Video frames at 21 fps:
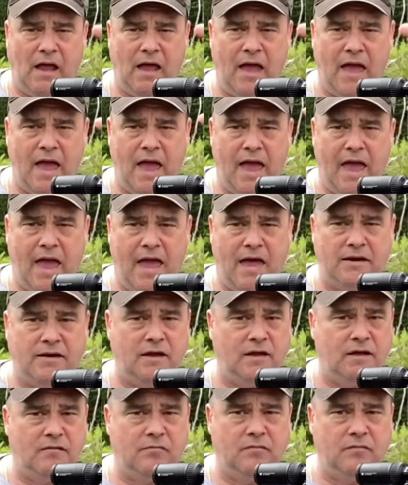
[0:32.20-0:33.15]
and
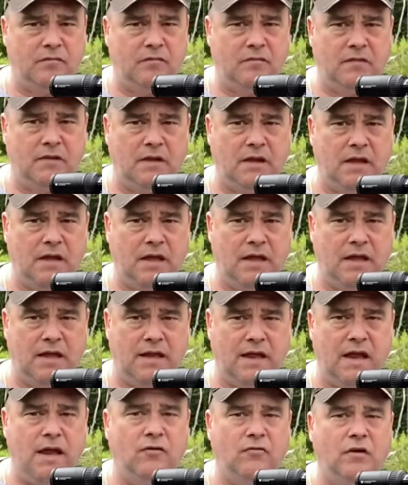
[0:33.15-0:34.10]
it
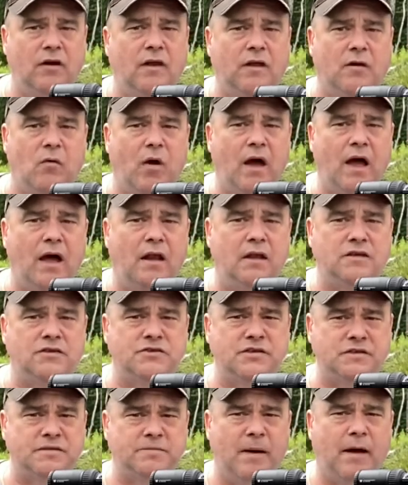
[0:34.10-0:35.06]
hit really well. It's
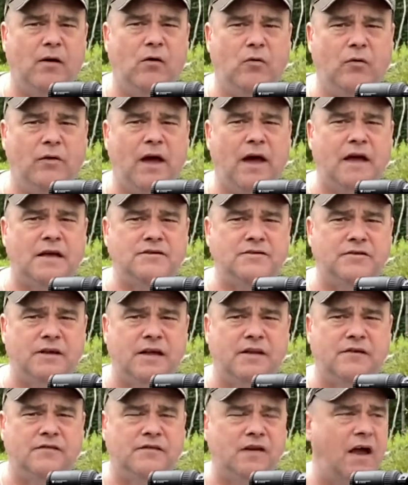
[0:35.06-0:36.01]
just my old eyes are
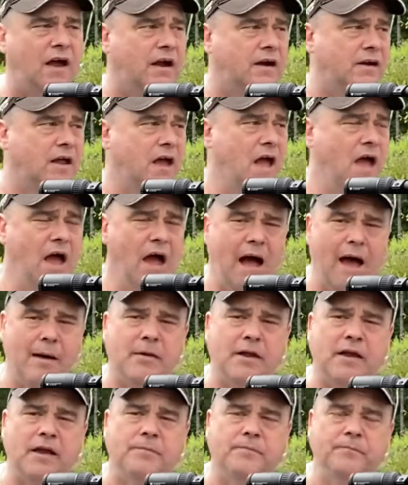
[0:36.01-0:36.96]
getting tired. I
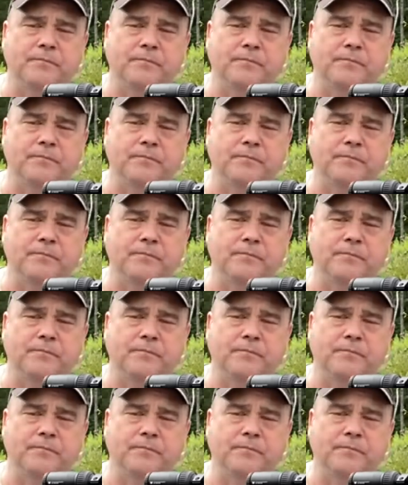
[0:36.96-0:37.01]
mean,